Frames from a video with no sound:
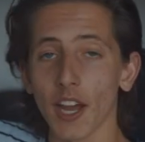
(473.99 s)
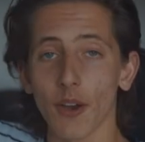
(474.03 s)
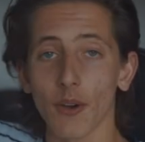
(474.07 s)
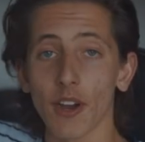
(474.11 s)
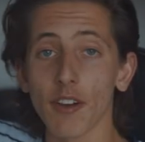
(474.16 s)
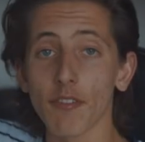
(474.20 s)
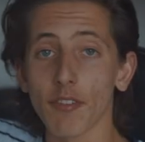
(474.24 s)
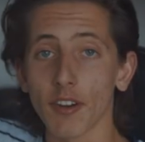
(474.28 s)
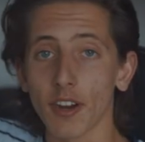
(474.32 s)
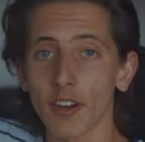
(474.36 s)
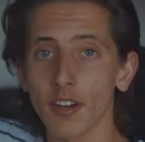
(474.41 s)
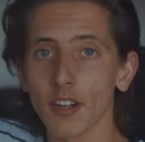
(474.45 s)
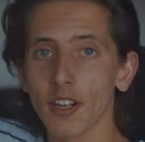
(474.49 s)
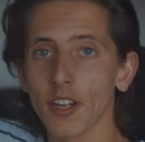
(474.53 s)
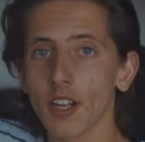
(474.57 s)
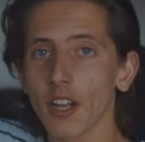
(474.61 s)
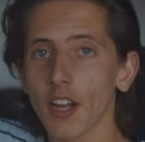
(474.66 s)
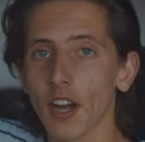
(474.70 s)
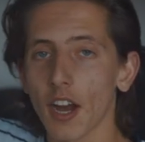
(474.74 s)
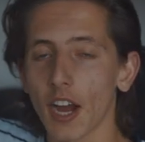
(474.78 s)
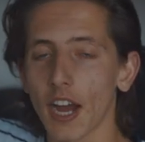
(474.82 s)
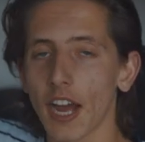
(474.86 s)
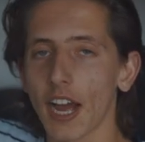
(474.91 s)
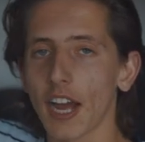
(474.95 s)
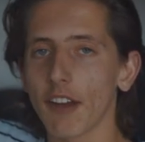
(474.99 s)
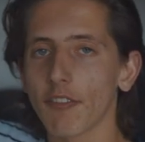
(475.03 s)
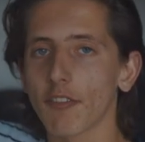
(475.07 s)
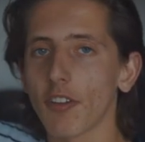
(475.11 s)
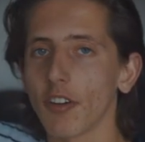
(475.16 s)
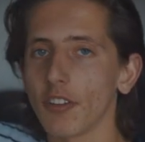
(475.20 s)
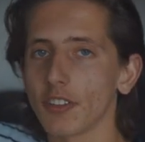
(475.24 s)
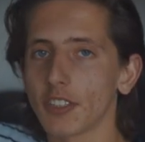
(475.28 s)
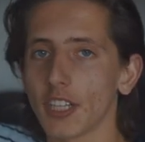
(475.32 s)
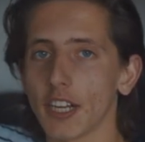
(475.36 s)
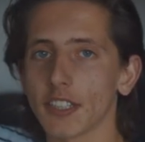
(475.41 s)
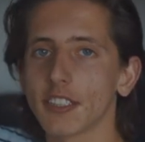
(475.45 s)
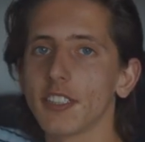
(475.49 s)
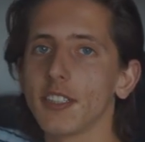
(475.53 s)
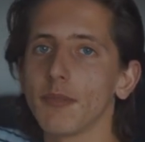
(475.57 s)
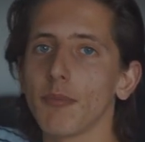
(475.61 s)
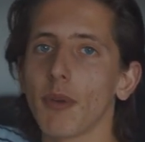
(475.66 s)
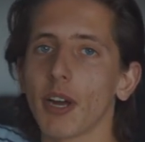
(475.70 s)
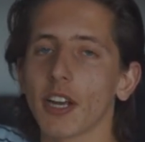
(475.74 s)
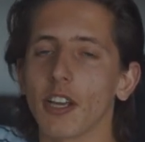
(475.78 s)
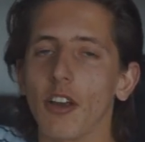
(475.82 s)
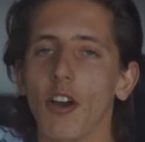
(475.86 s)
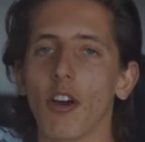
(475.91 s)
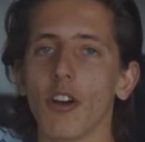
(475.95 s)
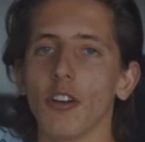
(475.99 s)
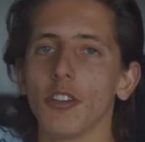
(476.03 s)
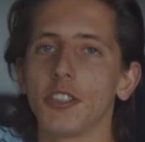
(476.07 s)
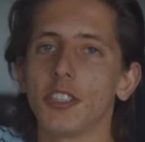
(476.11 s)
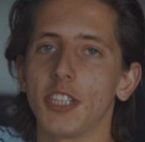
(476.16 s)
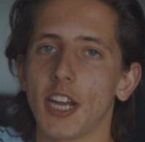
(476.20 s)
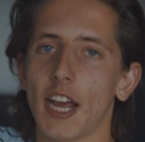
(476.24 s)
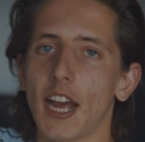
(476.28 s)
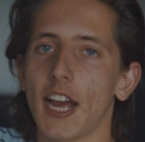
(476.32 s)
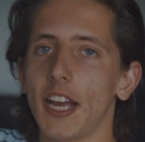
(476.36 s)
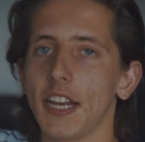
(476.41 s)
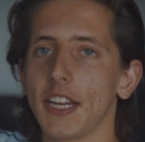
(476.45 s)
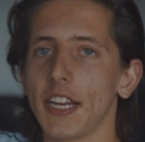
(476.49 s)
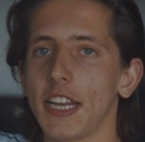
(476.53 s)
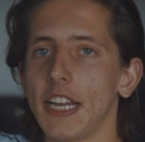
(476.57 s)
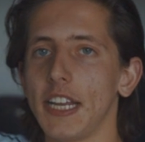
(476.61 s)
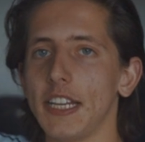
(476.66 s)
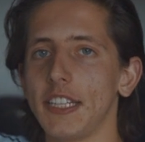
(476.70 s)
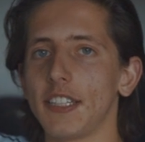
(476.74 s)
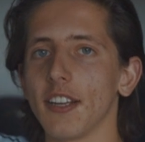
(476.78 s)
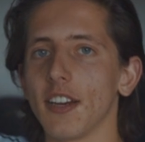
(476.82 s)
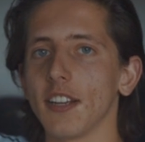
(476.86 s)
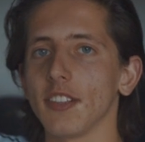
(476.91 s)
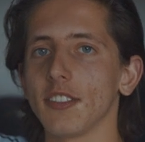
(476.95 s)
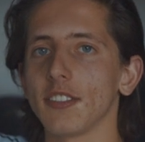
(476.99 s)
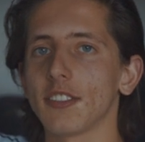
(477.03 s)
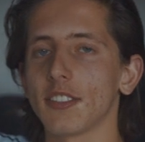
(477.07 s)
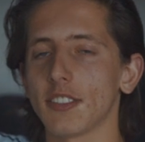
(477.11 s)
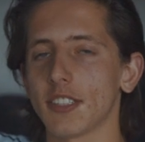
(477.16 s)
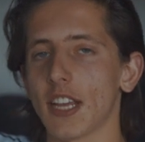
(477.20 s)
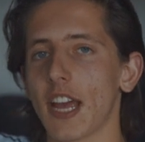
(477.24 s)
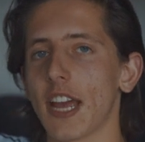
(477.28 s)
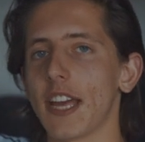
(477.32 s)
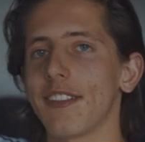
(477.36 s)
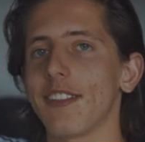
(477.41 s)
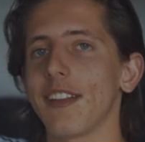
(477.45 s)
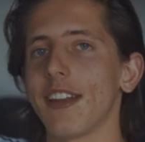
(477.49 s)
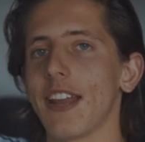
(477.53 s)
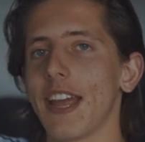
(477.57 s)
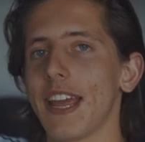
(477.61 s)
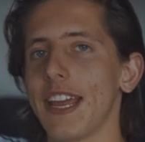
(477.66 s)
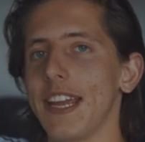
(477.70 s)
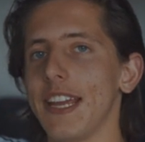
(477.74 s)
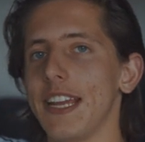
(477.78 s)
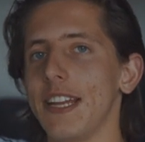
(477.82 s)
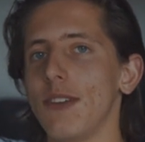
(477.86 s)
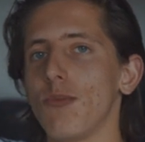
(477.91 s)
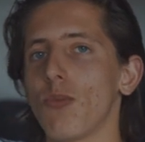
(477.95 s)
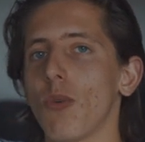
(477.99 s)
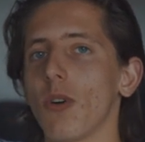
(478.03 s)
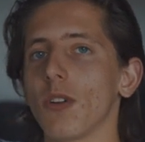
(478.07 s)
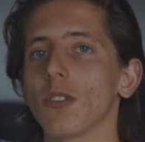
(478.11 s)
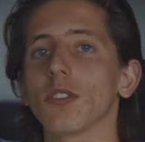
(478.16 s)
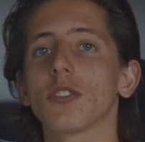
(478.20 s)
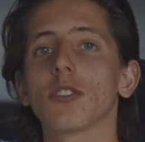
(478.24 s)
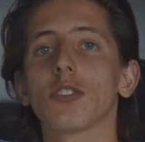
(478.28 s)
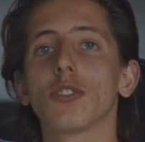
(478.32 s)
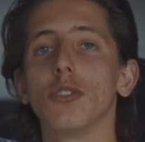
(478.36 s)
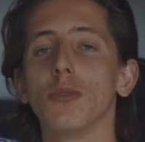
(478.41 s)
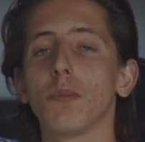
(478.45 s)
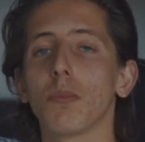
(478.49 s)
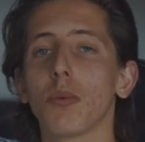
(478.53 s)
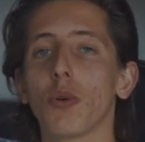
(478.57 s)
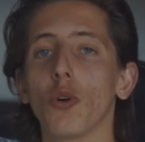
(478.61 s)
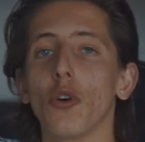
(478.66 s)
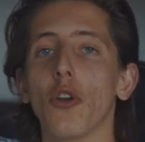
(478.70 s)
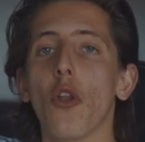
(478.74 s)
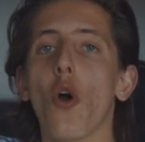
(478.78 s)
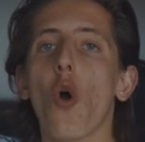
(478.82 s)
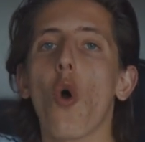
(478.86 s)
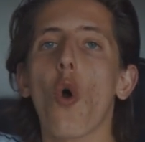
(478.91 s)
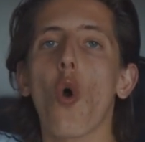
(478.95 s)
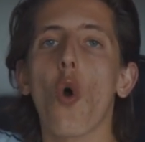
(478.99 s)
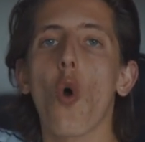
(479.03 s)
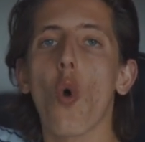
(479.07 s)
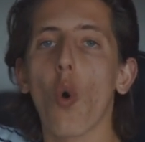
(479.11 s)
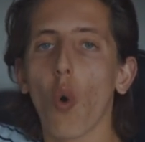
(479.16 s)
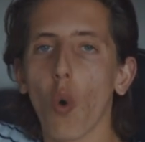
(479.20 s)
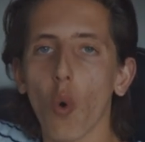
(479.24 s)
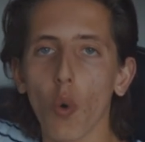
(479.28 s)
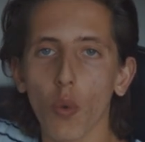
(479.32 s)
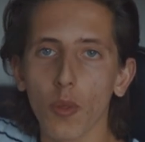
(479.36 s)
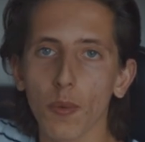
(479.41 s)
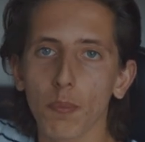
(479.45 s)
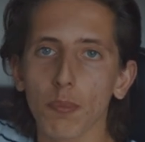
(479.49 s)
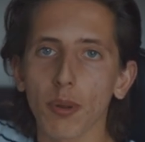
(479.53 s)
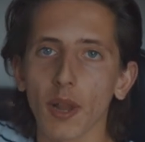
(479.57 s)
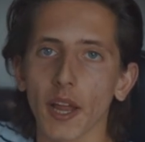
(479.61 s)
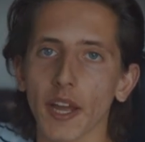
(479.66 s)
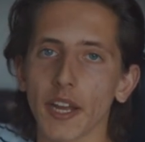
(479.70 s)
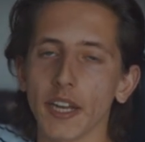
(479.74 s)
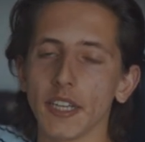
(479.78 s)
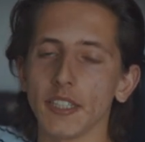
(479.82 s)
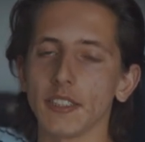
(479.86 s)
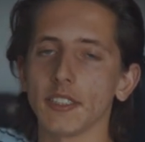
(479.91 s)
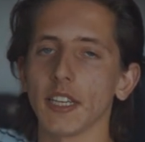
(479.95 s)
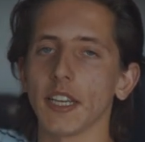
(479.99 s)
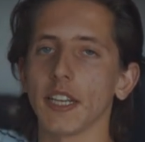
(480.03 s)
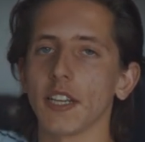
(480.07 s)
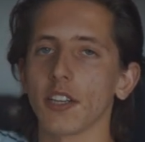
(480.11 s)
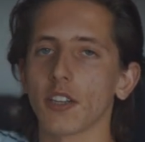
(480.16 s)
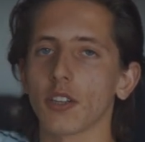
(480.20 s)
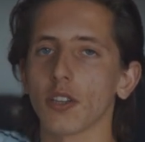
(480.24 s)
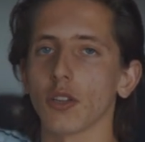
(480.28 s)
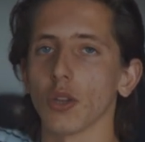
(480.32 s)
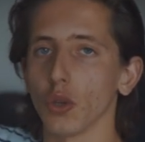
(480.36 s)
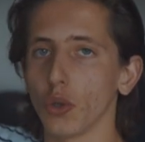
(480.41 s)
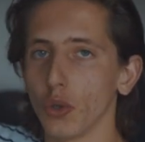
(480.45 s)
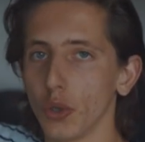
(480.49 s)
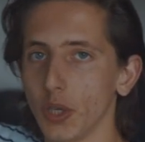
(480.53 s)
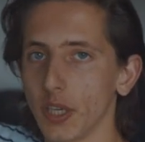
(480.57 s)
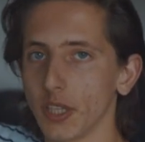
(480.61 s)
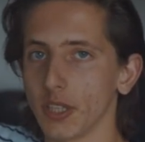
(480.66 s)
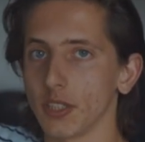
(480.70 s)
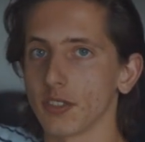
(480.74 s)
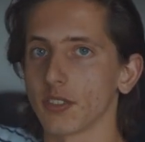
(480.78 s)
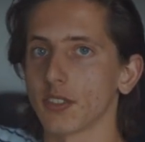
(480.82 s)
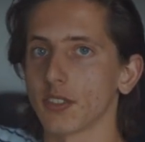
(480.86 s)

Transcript: However, I have contacted my coach and he does say that he wants to put all the players, including the